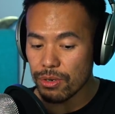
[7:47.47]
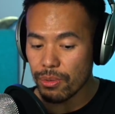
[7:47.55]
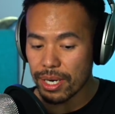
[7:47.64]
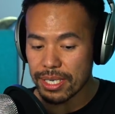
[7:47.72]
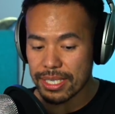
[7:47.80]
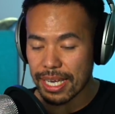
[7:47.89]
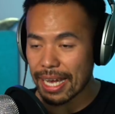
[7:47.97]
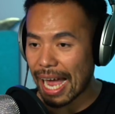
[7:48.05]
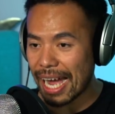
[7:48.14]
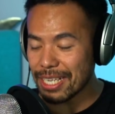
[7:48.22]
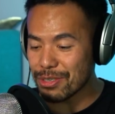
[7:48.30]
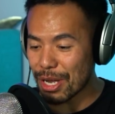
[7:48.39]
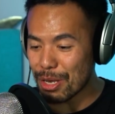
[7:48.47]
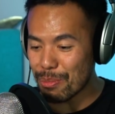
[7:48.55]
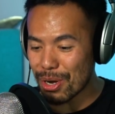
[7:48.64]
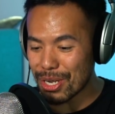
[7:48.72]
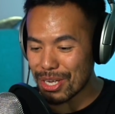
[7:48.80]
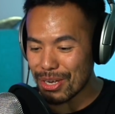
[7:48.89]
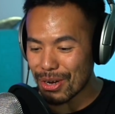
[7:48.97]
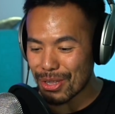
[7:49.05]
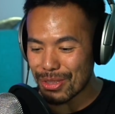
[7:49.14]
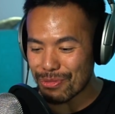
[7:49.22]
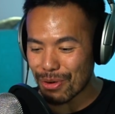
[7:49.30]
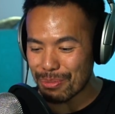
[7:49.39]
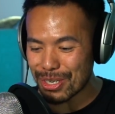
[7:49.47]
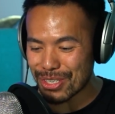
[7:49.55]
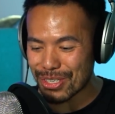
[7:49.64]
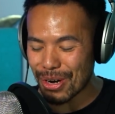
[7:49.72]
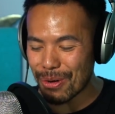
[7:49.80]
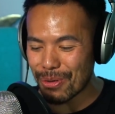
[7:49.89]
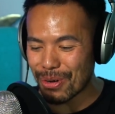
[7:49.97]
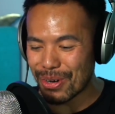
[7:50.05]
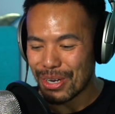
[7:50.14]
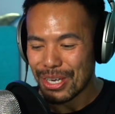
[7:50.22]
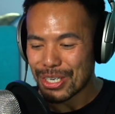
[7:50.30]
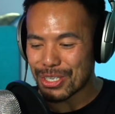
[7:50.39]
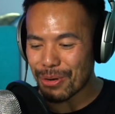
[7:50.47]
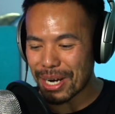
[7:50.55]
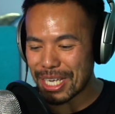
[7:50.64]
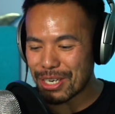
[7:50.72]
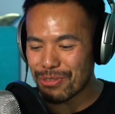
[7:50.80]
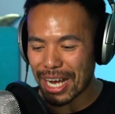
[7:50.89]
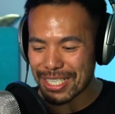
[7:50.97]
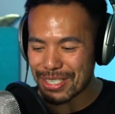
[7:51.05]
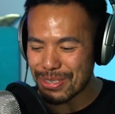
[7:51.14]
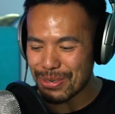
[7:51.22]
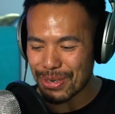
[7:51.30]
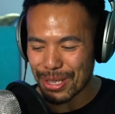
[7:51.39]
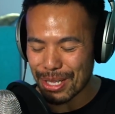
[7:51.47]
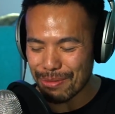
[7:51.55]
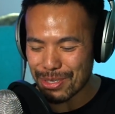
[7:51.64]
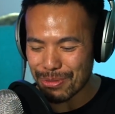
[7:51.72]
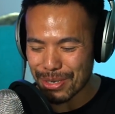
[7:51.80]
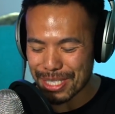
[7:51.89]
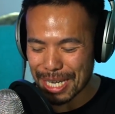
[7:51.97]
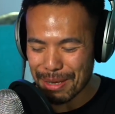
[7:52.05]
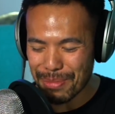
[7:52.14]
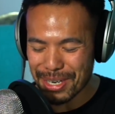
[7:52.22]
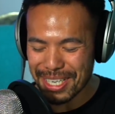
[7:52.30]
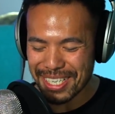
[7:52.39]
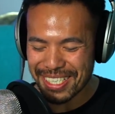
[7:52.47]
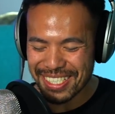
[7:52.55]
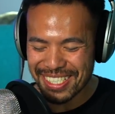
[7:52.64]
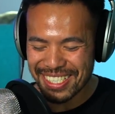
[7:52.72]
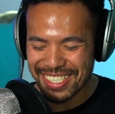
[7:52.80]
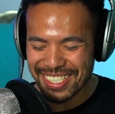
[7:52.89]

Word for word: Do you want to say hi to anybody on the, from this show, or show any gratitude or love towards anybody?